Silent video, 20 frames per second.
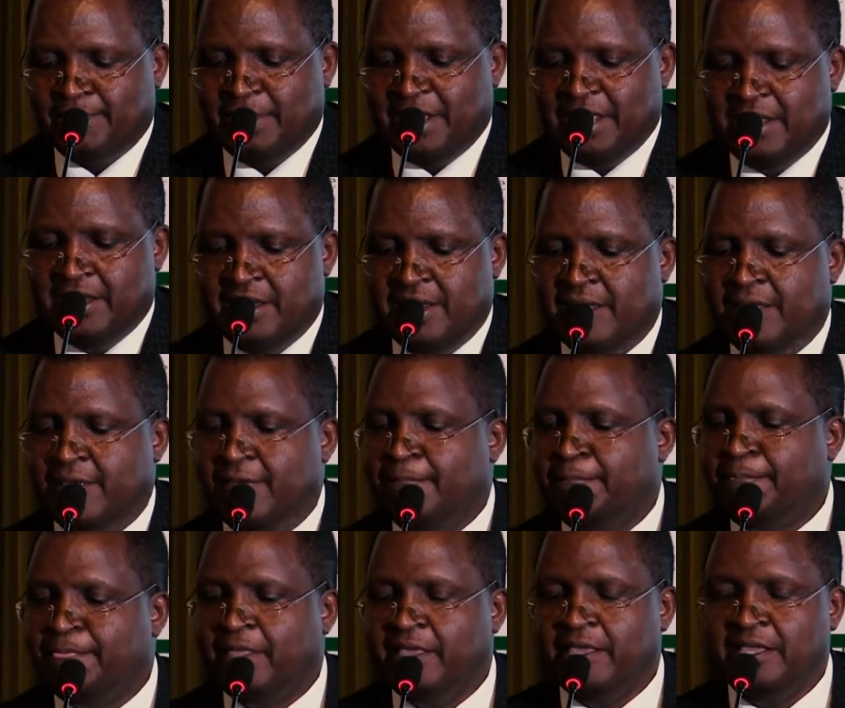been
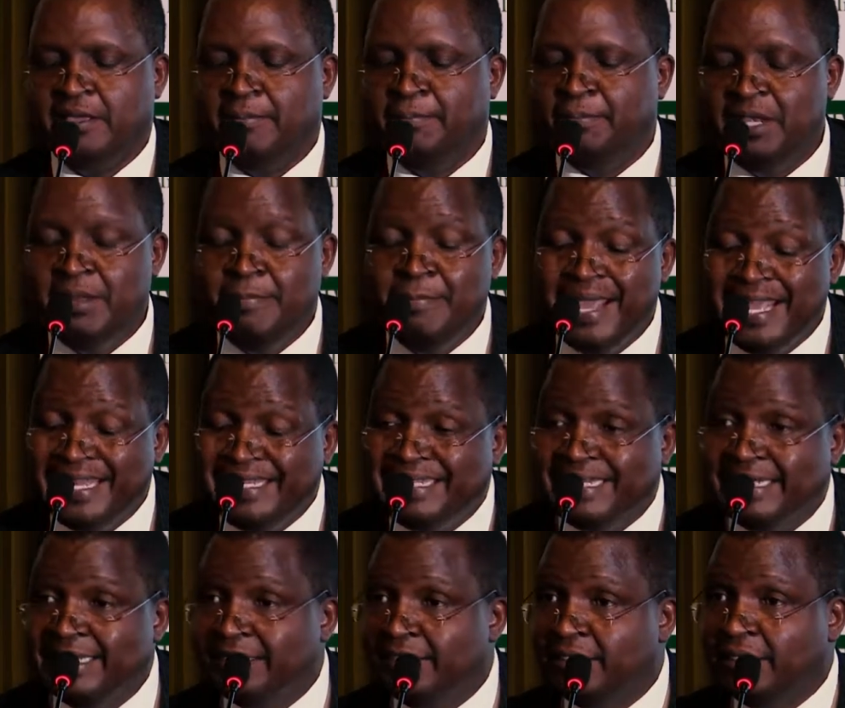
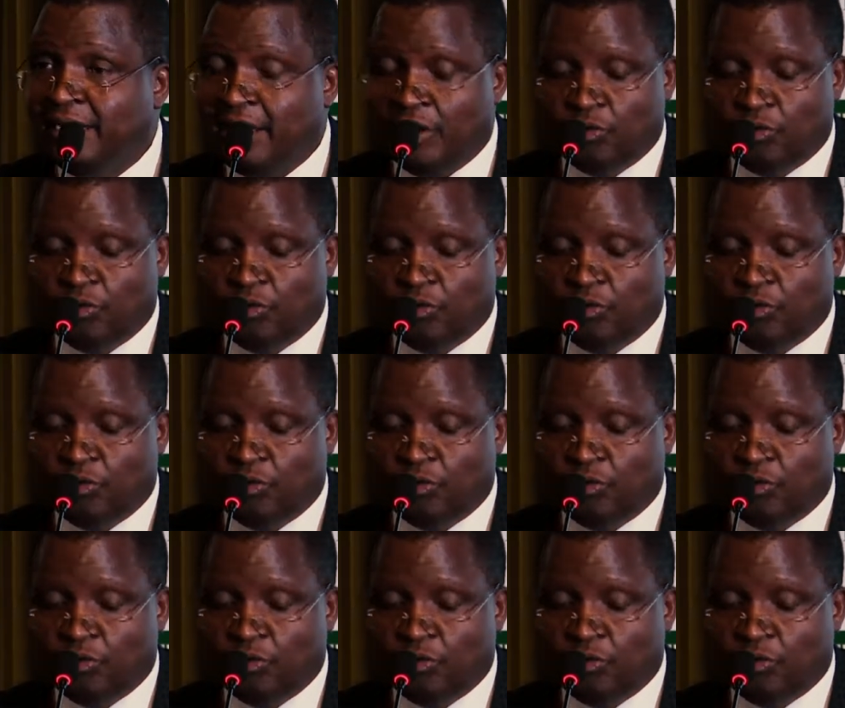implementing